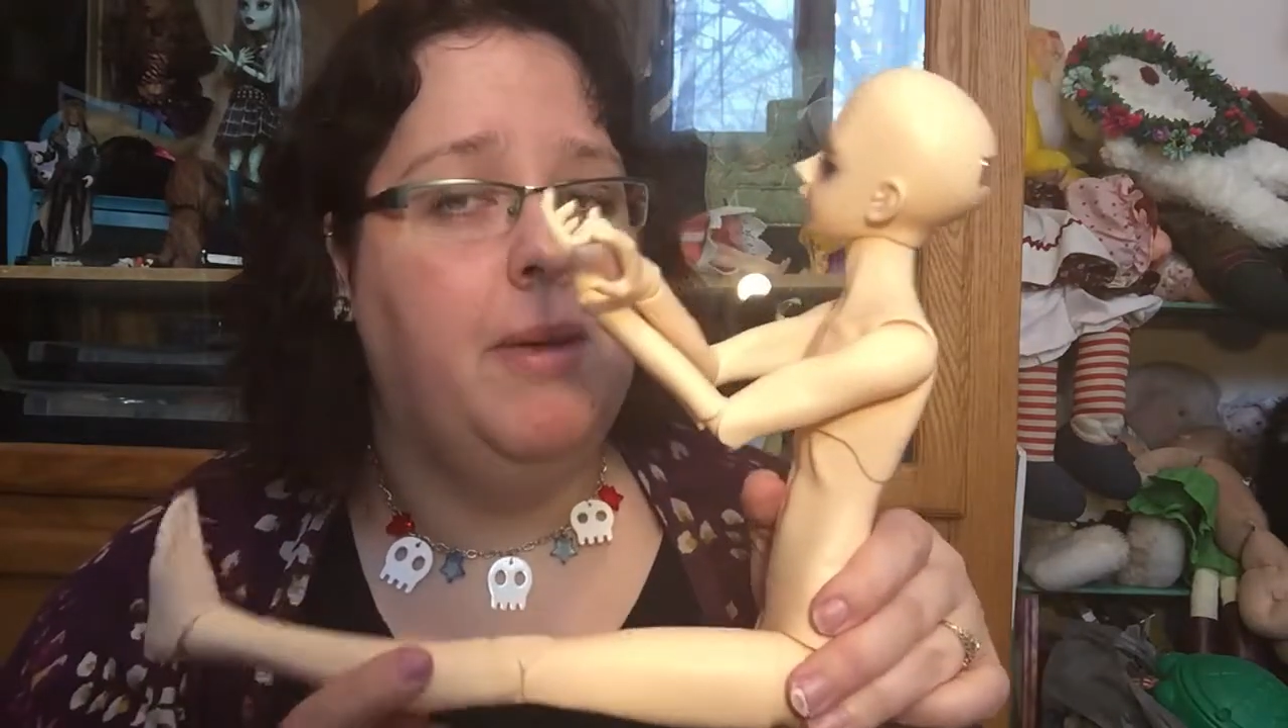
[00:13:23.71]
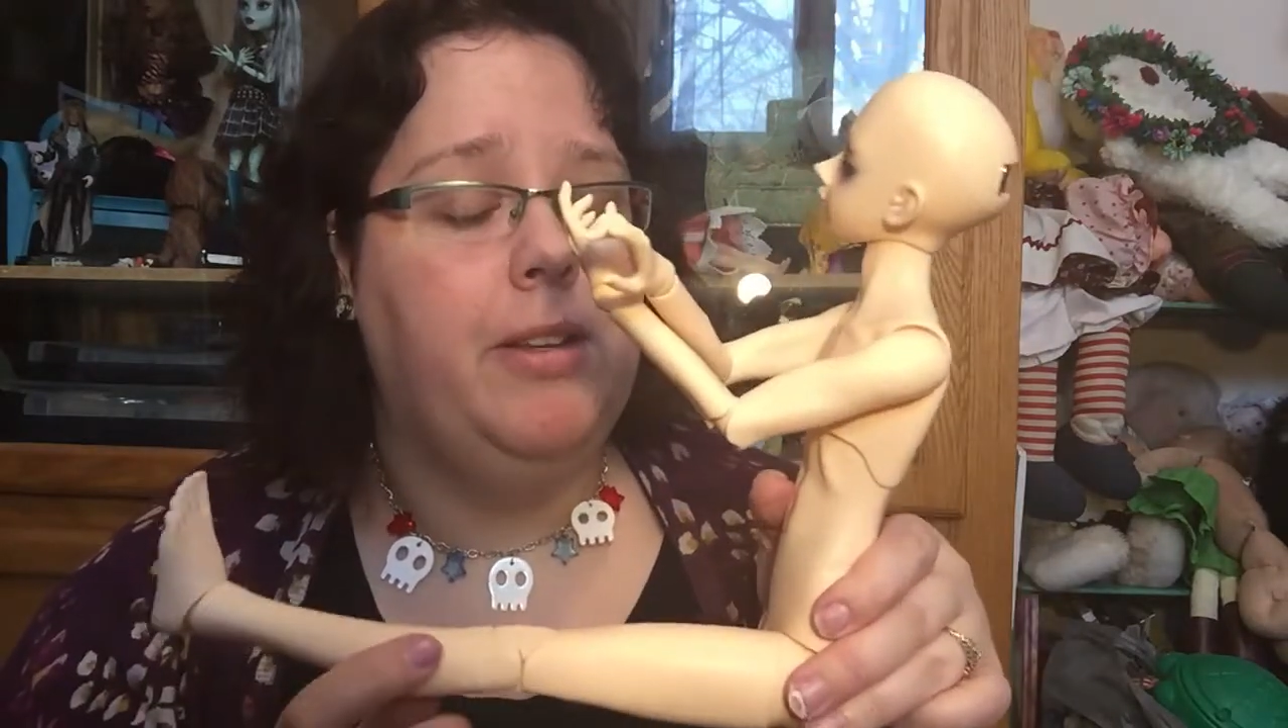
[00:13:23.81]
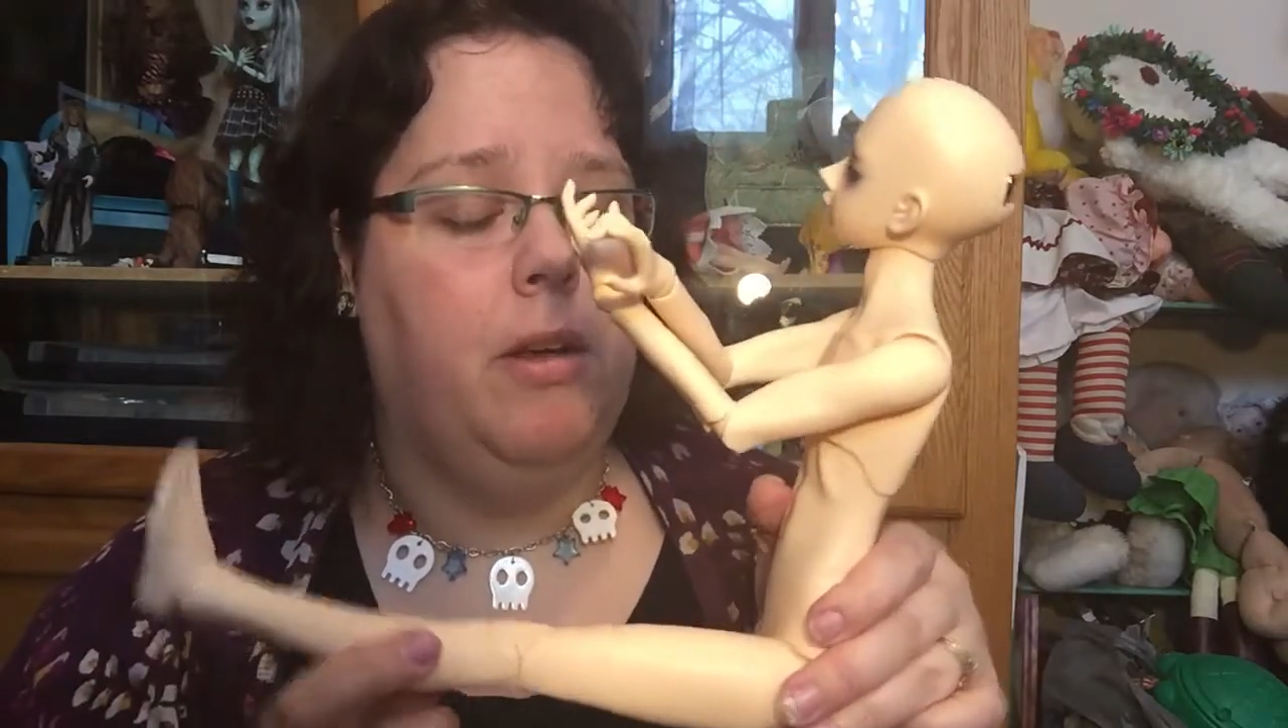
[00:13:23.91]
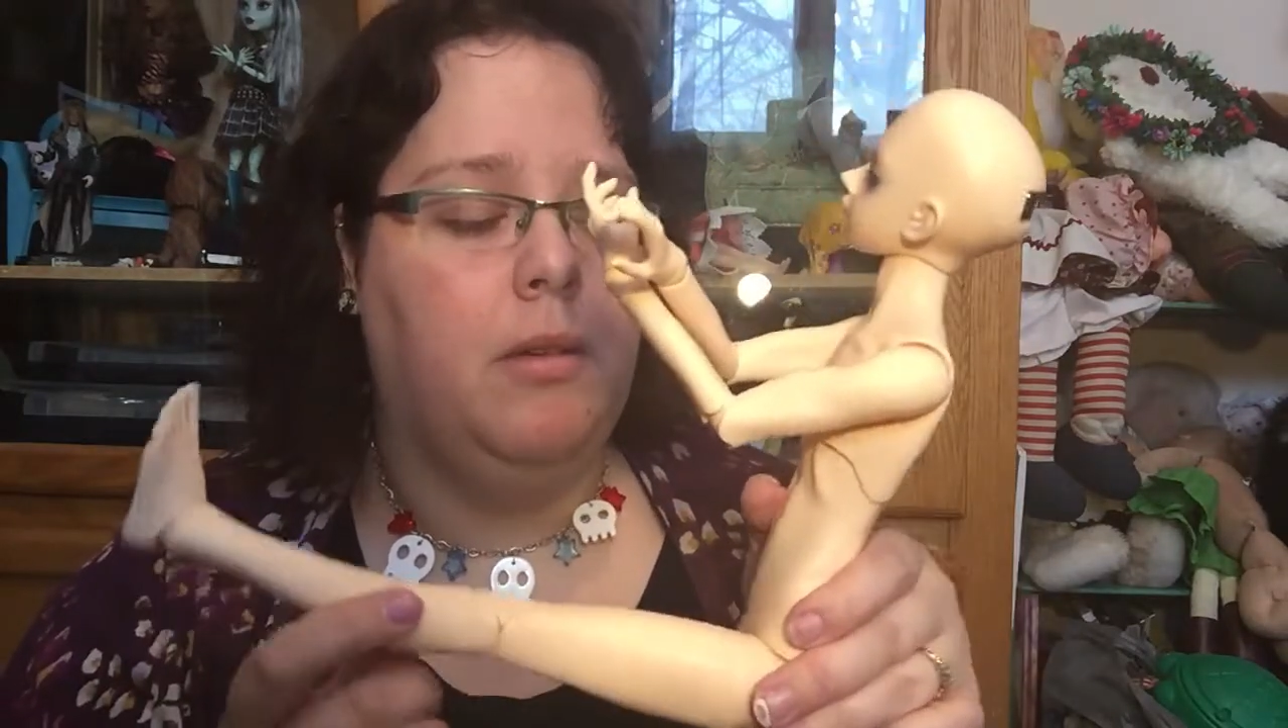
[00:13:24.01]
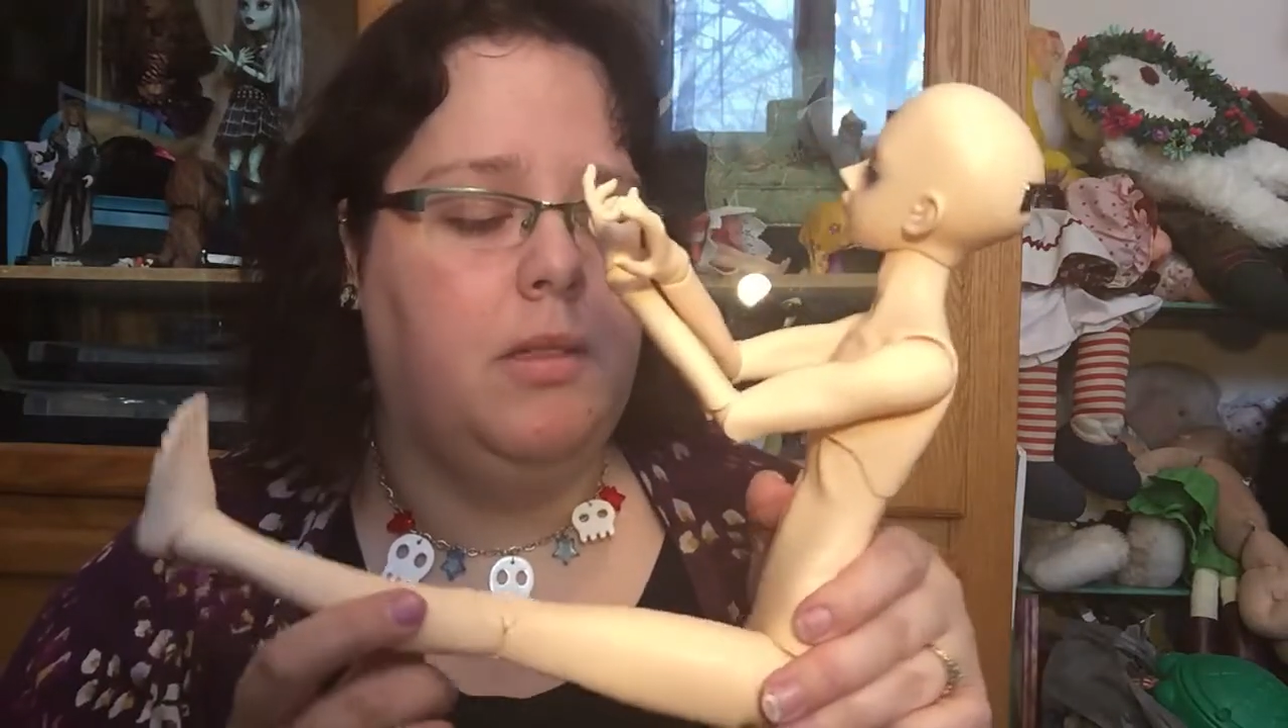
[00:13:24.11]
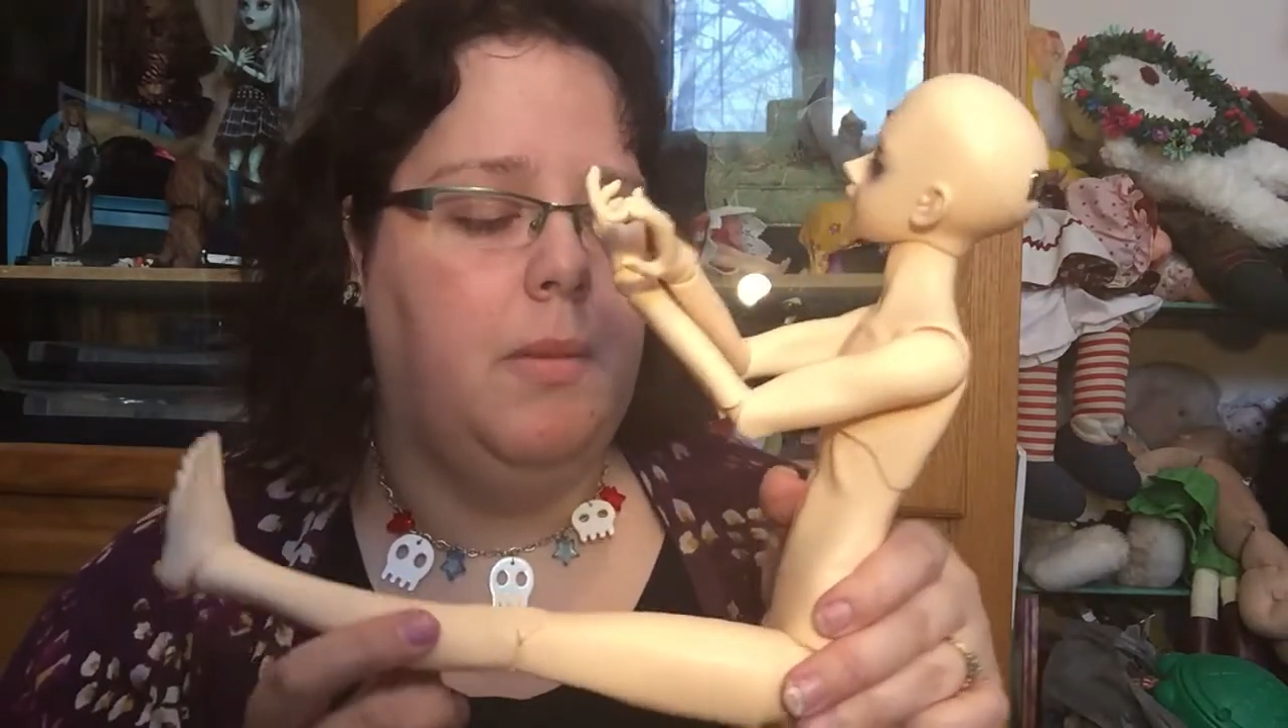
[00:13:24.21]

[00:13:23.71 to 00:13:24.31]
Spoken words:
my dolls